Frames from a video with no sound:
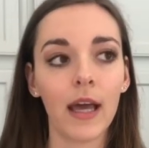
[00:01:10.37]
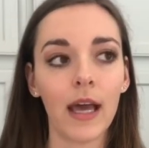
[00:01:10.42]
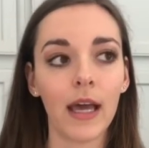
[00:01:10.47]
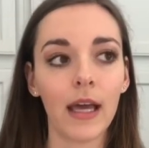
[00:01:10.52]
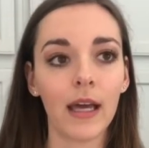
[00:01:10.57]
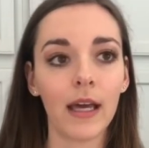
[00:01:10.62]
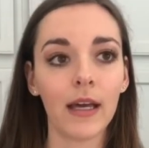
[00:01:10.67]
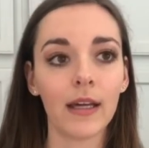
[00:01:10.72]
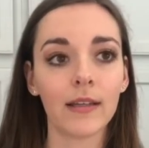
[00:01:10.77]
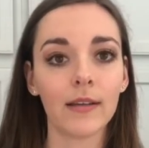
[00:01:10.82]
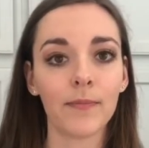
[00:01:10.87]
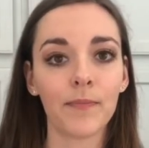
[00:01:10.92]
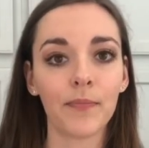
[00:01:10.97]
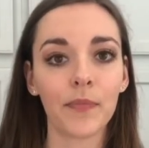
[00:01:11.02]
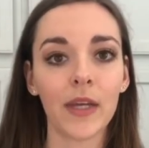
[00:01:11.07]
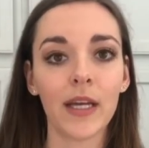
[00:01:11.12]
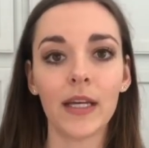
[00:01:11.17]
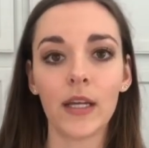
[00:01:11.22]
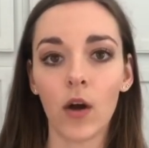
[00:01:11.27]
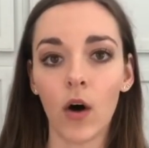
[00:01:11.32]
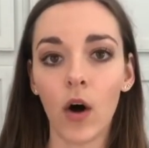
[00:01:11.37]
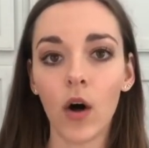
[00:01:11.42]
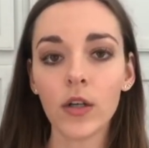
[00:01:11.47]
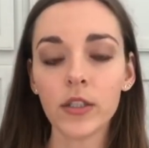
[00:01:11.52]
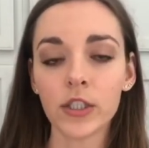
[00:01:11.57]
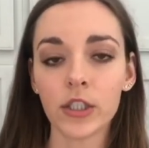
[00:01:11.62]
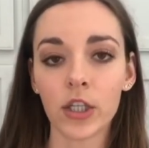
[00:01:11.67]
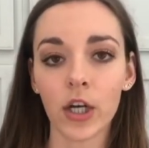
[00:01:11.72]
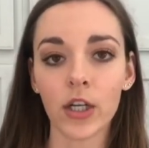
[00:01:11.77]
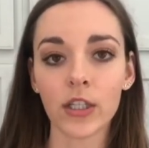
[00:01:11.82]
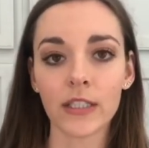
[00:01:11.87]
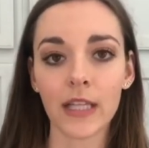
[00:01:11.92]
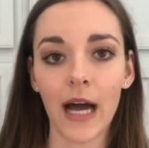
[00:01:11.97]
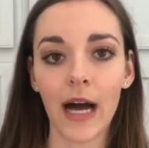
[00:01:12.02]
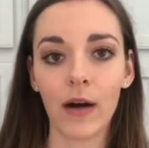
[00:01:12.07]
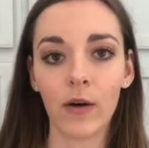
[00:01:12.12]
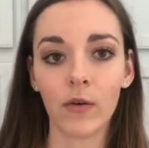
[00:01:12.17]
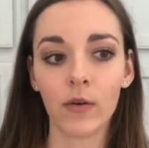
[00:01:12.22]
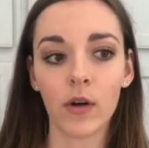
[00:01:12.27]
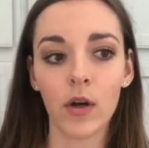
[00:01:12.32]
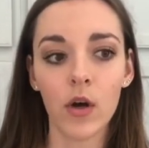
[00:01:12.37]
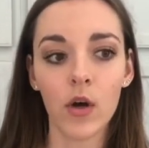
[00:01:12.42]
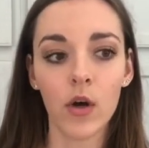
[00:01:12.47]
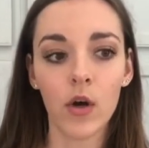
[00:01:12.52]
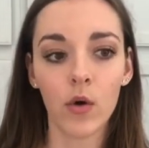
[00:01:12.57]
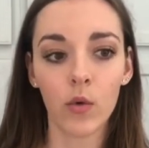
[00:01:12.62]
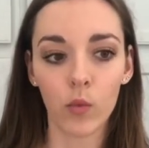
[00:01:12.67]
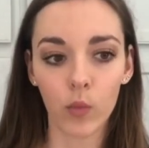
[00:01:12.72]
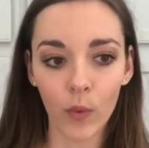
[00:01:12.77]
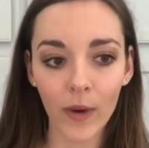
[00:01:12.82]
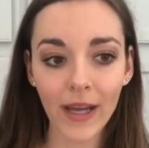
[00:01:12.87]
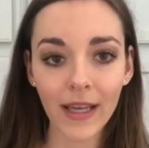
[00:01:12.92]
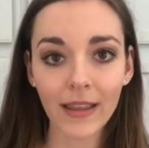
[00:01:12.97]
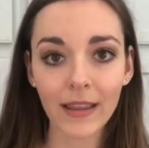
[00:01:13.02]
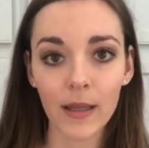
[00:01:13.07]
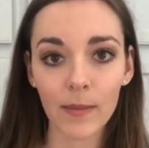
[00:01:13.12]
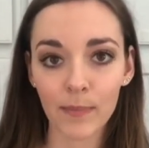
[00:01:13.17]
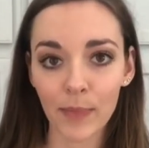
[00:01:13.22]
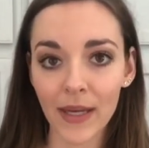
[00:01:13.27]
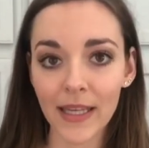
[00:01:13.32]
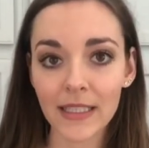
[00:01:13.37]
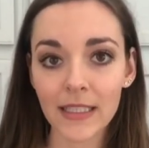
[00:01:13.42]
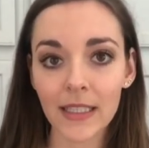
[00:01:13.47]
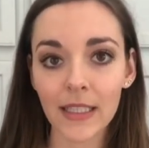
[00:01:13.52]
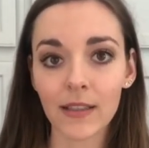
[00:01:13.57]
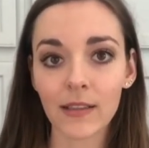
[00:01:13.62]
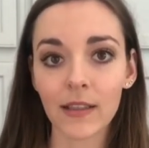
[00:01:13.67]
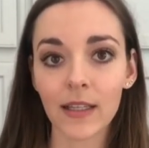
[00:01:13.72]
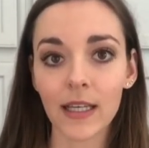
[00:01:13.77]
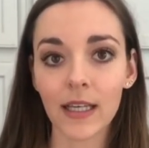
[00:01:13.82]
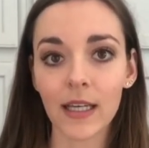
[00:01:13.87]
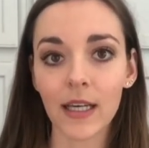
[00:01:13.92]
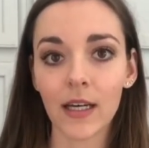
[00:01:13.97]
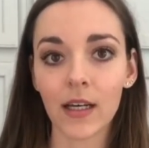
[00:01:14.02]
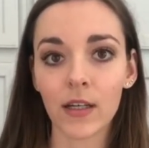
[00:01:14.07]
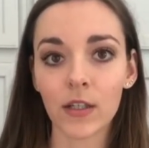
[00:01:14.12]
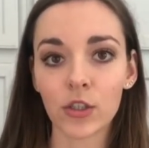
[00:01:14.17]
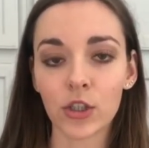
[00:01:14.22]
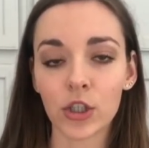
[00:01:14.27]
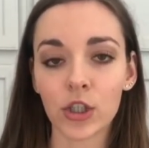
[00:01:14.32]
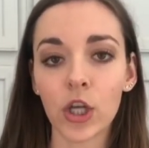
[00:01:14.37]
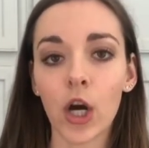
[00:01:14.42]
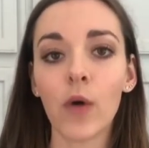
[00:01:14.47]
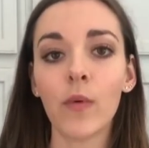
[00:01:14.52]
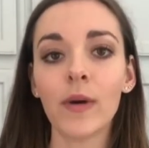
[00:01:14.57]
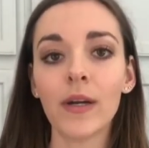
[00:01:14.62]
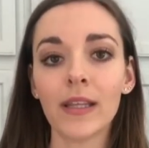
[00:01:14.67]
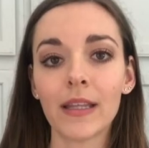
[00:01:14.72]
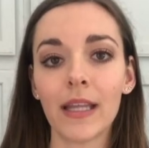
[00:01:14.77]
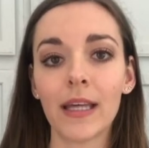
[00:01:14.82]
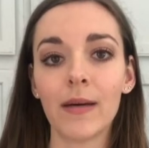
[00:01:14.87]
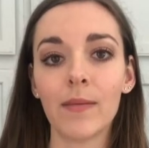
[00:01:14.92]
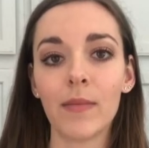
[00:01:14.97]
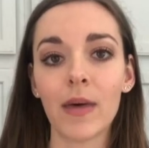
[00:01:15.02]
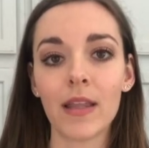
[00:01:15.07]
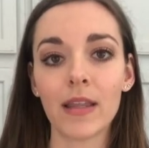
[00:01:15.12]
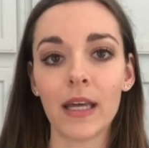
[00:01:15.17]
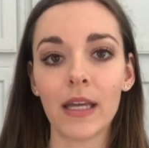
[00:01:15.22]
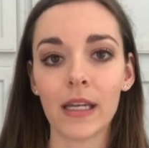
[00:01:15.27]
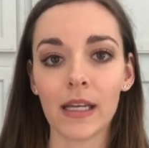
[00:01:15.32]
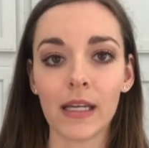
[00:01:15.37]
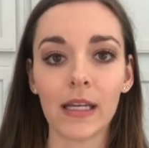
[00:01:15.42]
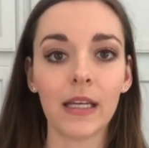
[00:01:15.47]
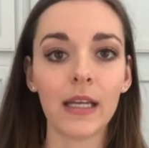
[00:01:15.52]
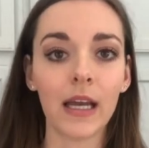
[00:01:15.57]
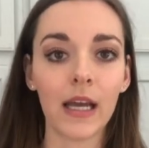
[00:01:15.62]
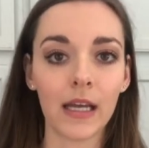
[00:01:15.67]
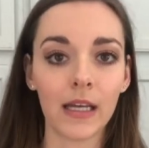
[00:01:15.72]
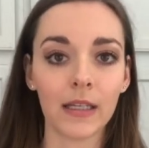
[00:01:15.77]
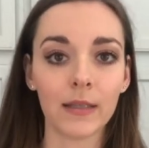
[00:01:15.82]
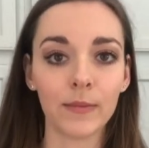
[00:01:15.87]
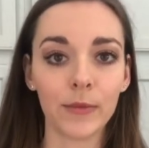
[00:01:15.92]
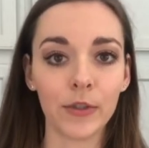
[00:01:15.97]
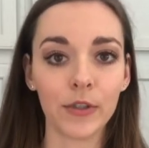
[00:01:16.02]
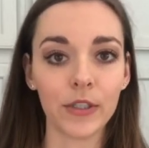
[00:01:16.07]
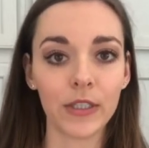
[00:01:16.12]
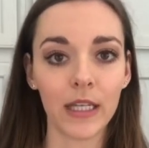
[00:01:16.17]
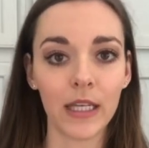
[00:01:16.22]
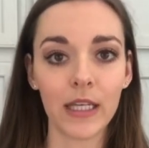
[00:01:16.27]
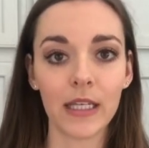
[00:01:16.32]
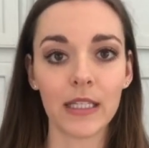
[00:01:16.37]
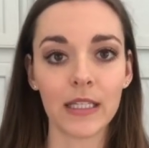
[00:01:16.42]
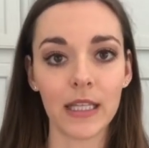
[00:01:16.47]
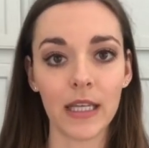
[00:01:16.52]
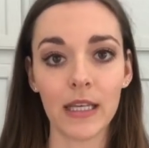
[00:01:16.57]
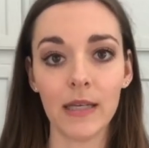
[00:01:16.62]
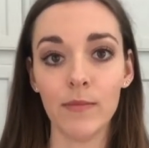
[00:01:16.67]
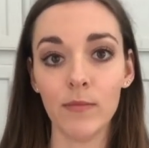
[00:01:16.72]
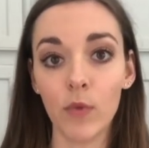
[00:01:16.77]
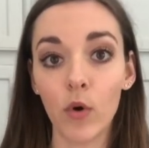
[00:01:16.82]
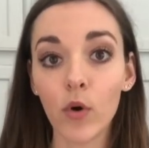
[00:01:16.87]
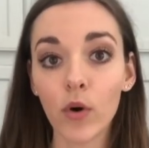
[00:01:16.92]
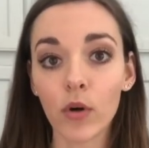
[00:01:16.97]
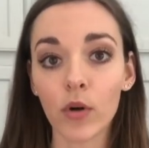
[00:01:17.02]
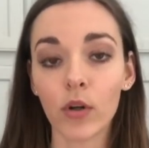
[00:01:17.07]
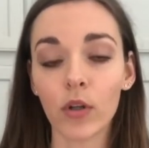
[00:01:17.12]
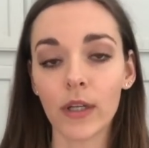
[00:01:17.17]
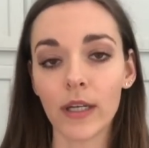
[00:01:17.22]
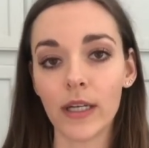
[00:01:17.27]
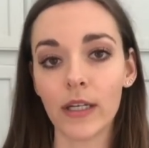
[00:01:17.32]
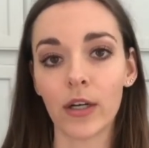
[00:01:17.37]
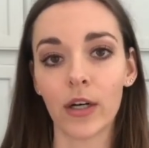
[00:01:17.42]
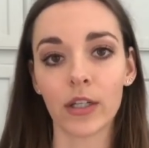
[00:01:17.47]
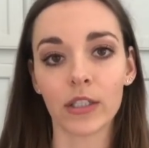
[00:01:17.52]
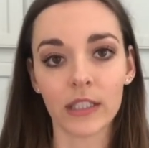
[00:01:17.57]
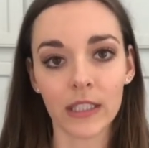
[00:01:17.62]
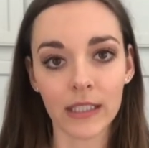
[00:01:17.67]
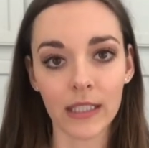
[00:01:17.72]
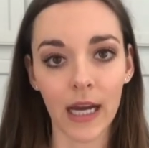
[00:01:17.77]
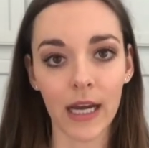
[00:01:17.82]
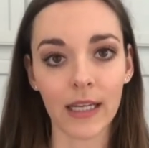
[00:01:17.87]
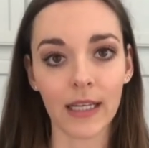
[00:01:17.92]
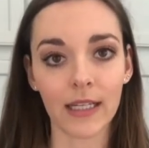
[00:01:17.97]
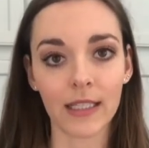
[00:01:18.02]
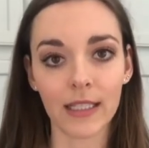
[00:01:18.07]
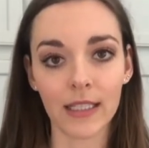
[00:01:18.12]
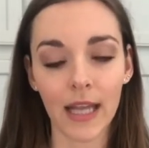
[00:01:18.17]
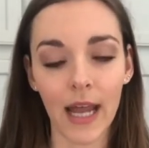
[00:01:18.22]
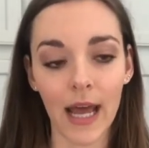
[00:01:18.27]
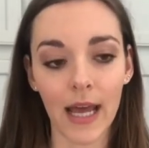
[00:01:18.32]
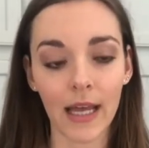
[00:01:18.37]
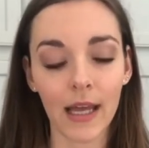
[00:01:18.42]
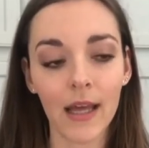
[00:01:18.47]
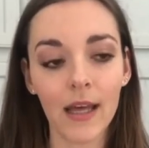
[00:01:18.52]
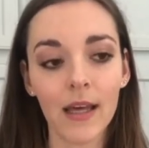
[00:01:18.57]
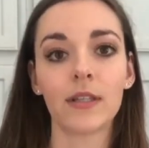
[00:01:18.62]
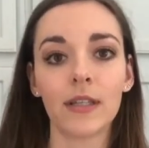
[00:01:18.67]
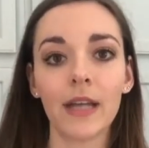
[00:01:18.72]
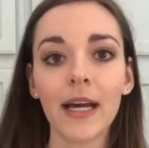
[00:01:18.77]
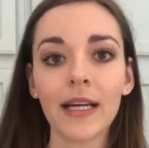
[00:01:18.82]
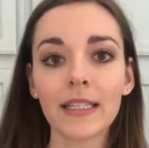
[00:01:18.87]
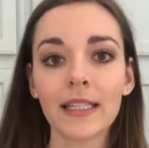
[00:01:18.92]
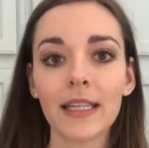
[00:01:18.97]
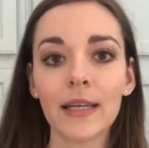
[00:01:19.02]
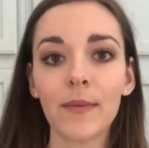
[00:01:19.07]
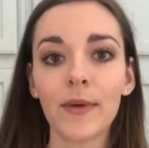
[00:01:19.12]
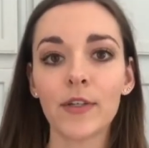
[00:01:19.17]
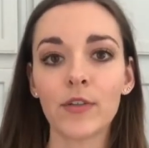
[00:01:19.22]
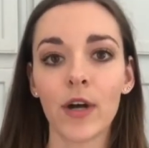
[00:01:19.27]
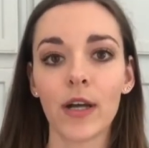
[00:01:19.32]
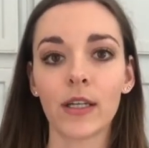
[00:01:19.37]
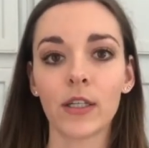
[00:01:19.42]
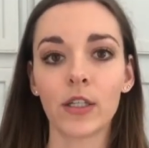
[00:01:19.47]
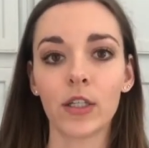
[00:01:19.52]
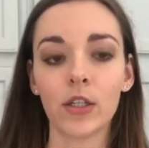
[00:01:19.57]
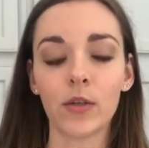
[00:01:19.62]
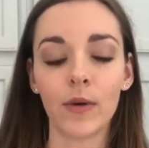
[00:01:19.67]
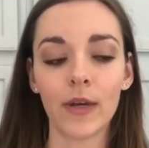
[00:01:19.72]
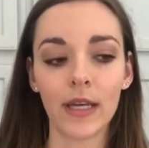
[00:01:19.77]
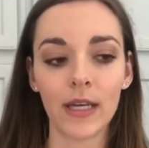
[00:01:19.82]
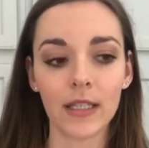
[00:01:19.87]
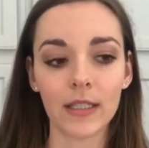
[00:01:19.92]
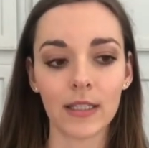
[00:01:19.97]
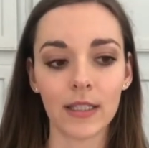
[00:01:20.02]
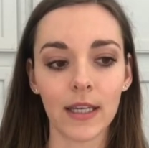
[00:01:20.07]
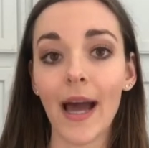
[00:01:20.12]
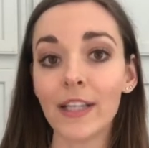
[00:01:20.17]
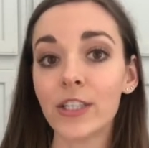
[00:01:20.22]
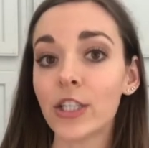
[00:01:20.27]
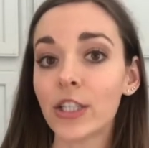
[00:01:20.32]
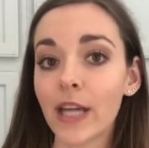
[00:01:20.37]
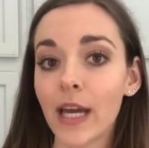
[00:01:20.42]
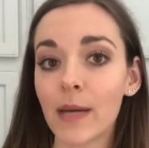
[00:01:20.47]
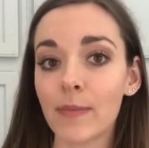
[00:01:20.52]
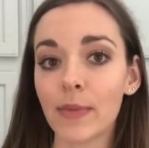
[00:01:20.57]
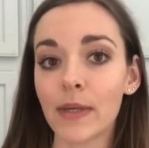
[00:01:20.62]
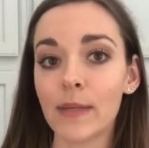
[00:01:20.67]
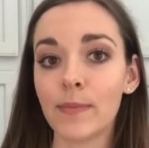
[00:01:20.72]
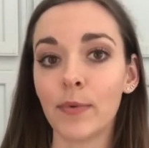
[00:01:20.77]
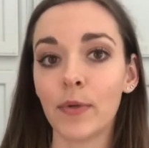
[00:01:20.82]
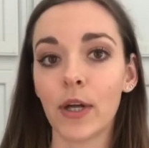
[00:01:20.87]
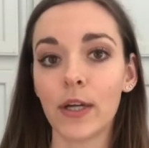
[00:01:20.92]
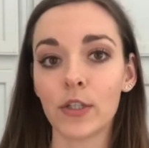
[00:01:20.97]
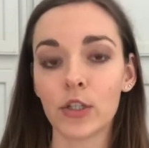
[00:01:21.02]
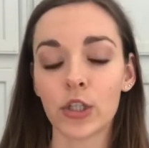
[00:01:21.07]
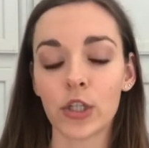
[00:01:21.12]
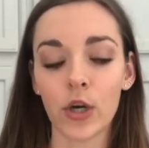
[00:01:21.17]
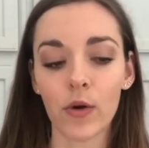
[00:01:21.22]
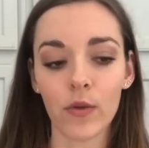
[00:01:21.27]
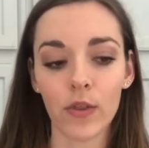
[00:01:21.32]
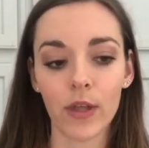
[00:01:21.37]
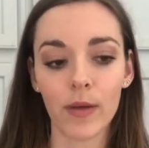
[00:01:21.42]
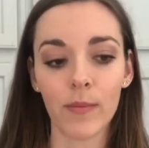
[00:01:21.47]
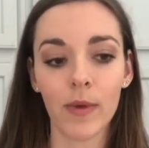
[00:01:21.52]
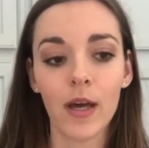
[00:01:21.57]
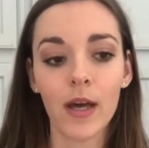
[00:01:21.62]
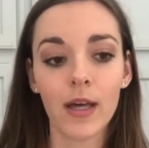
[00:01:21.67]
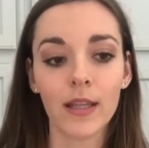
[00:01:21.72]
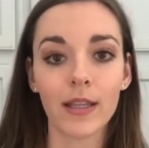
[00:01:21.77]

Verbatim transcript: And it all starts out with basically showing them that eating animals is immoral in our society today. The next thing we try to do is educate people and show them